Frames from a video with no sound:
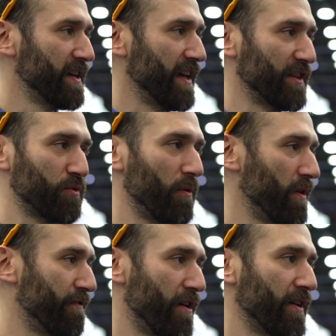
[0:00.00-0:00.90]
That's what
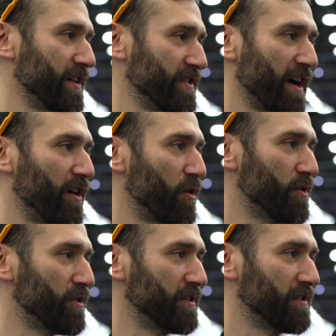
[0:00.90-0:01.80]
we focused our
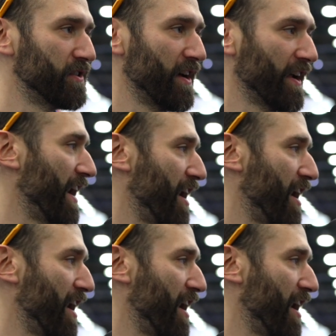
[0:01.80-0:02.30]
whole kind